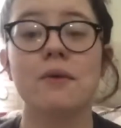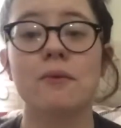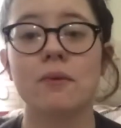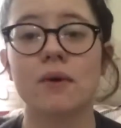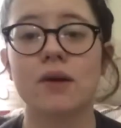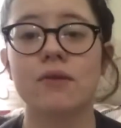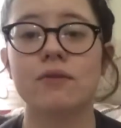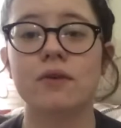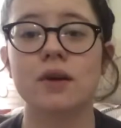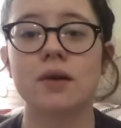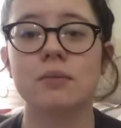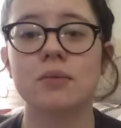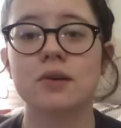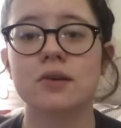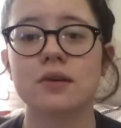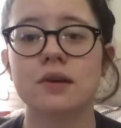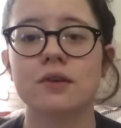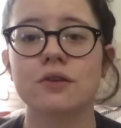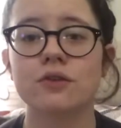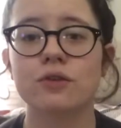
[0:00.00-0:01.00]
wait for him to
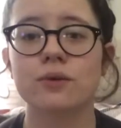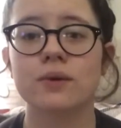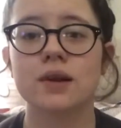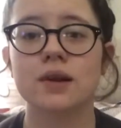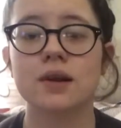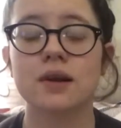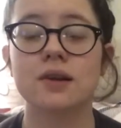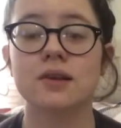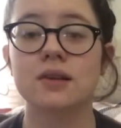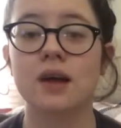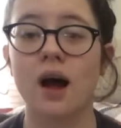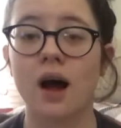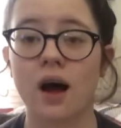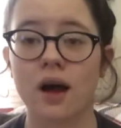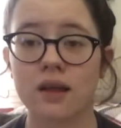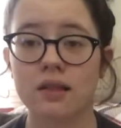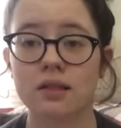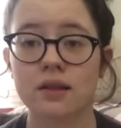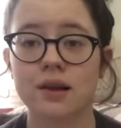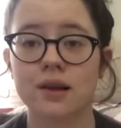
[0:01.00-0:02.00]
start enjoying it because I
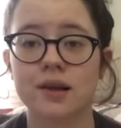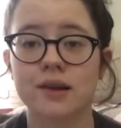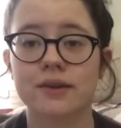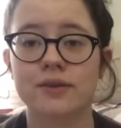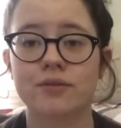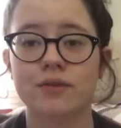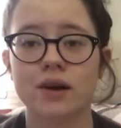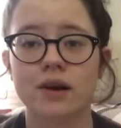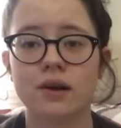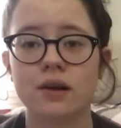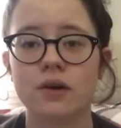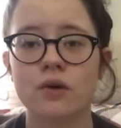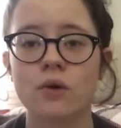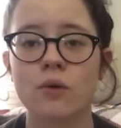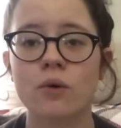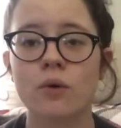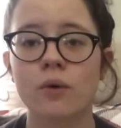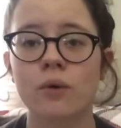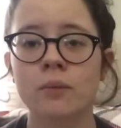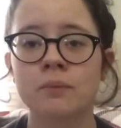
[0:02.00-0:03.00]
think it's very
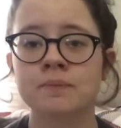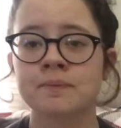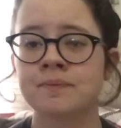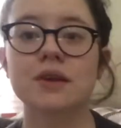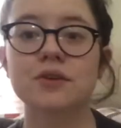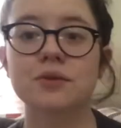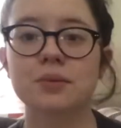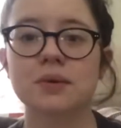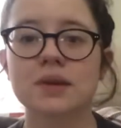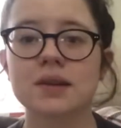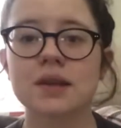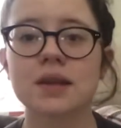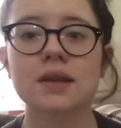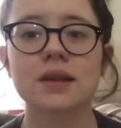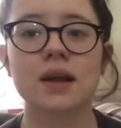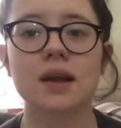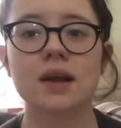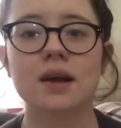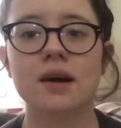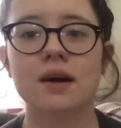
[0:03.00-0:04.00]
cool. There's one thing
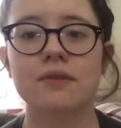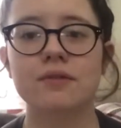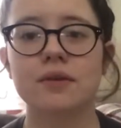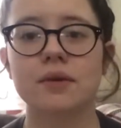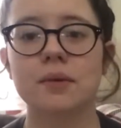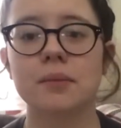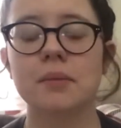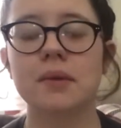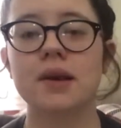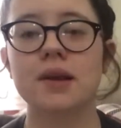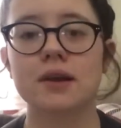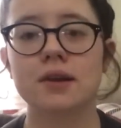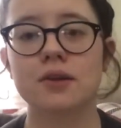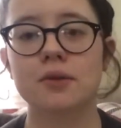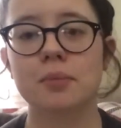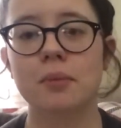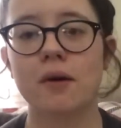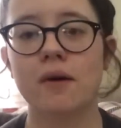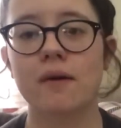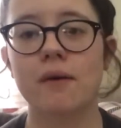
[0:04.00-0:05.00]
that he got from Nick's
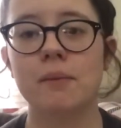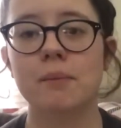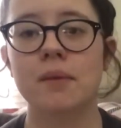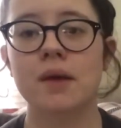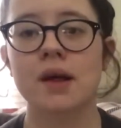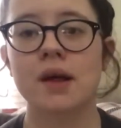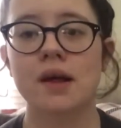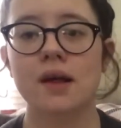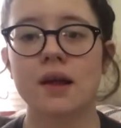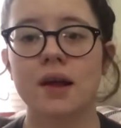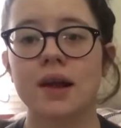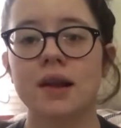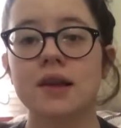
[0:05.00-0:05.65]
mom, and